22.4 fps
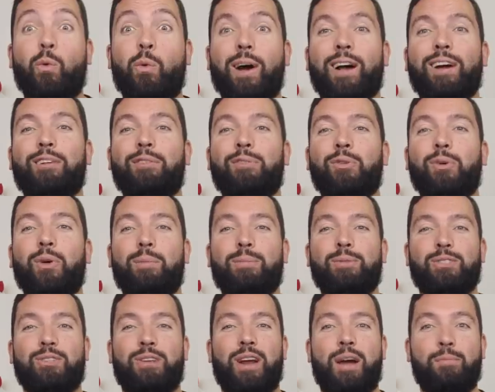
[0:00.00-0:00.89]
So welcome
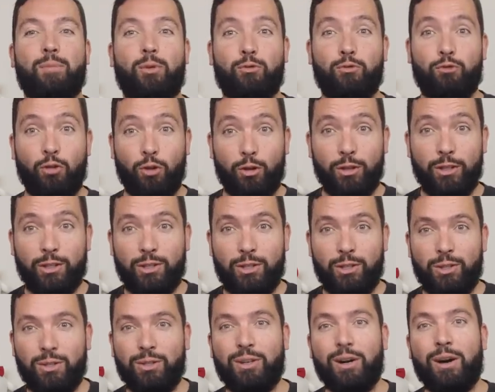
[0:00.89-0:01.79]
to episode number
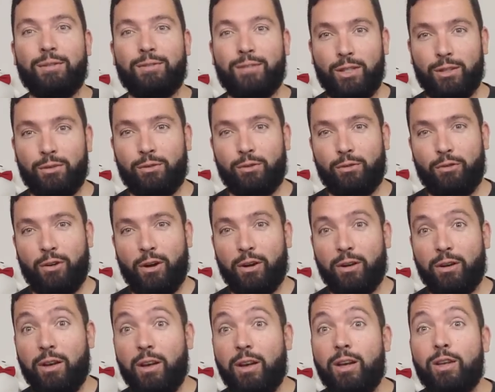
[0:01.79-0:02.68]
42 of
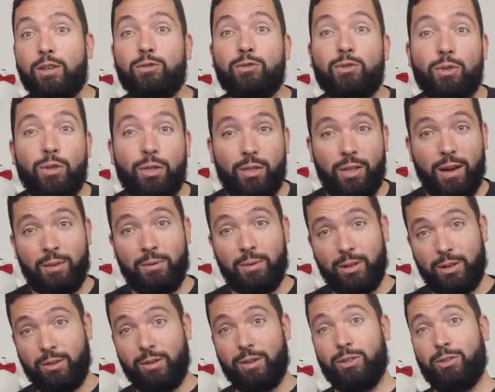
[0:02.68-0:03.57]
justforfunc.
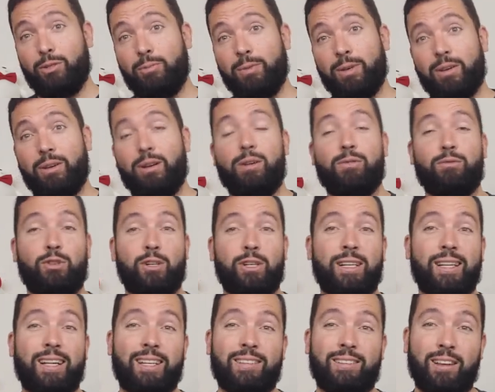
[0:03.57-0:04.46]
Today we're going to be
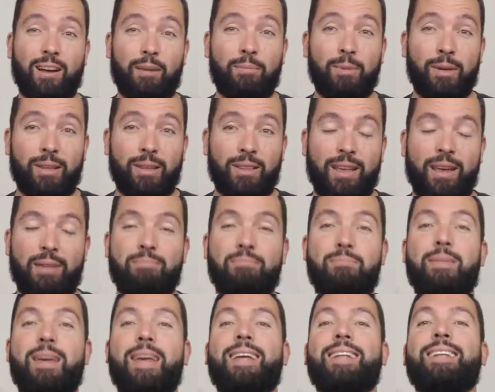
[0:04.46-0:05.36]
covering a topic
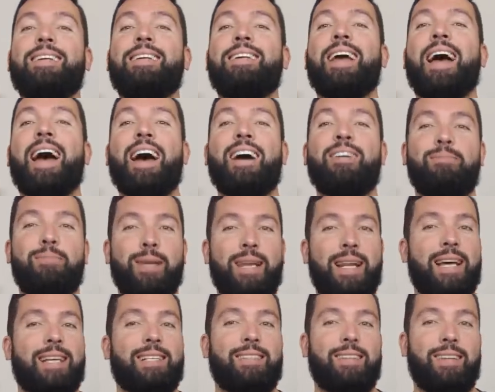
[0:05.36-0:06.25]
that many have
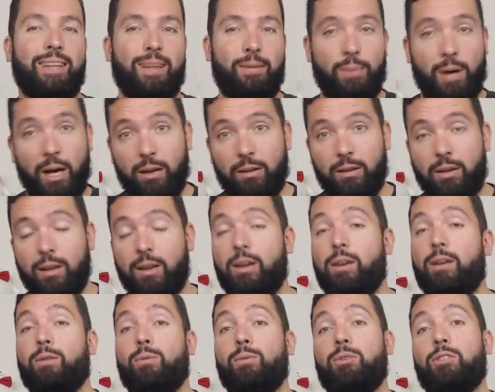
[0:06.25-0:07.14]
been asking about,
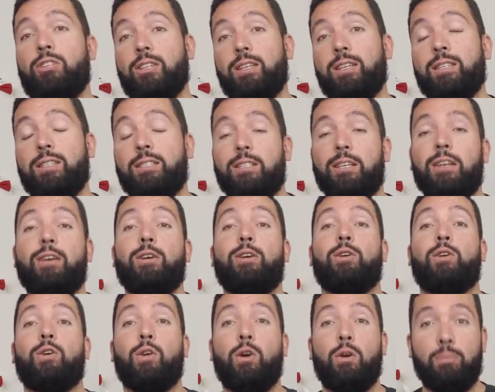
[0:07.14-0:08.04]
which is
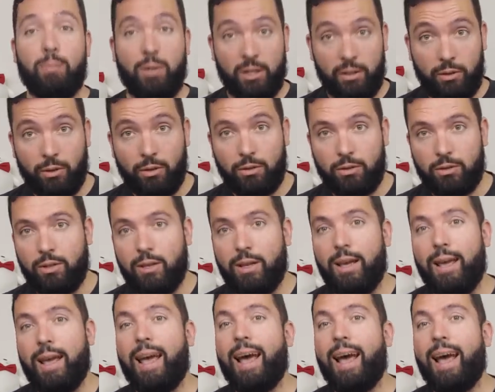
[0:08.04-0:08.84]
Go modules.